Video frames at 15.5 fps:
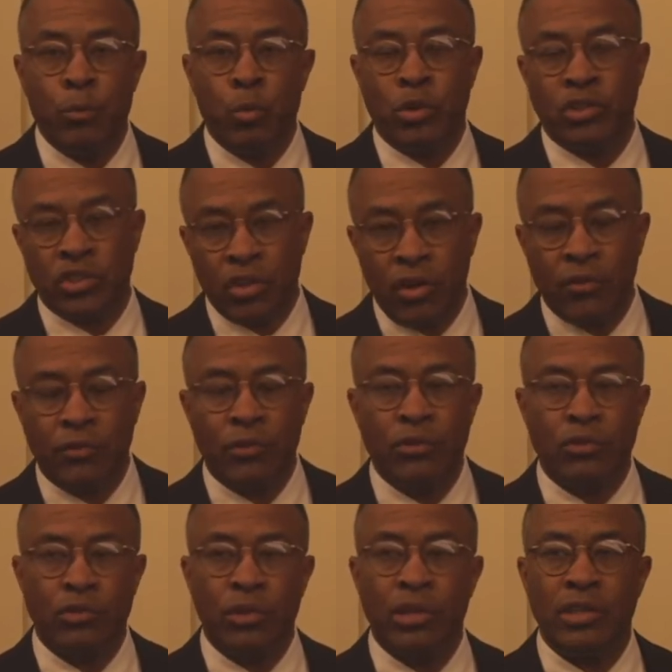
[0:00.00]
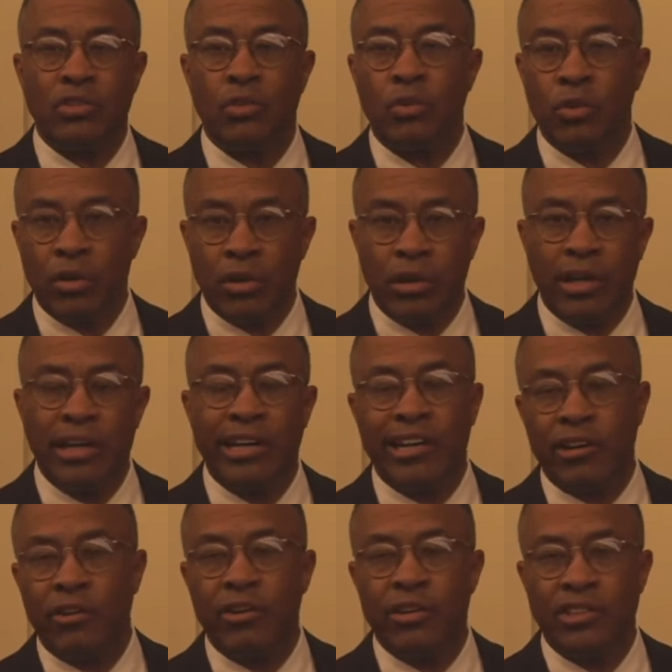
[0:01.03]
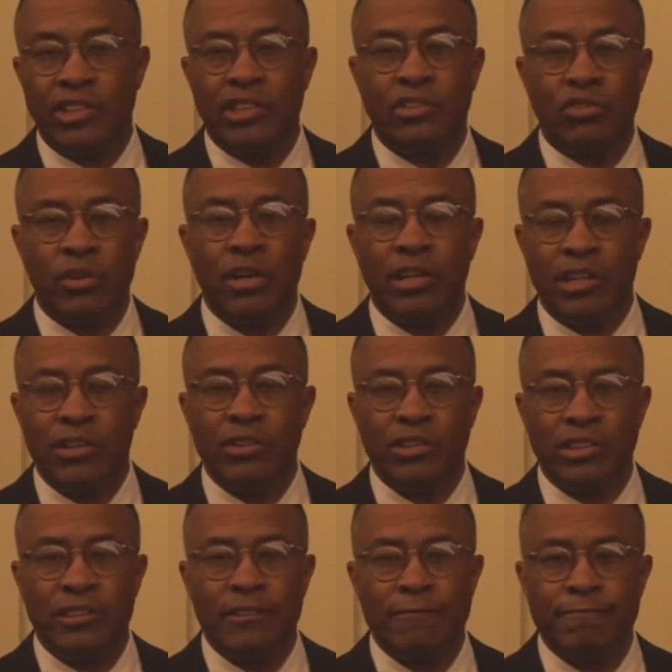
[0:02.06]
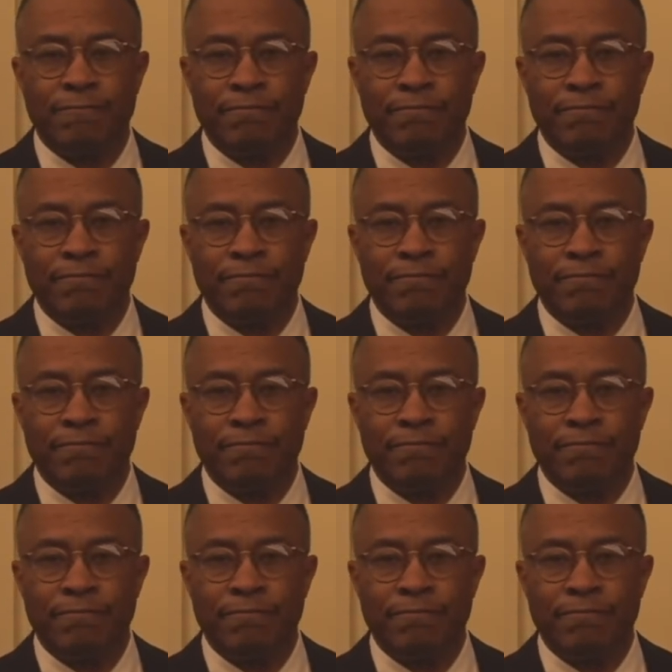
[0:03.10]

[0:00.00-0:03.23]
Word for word: we're soft on drugs or encouraging drug use.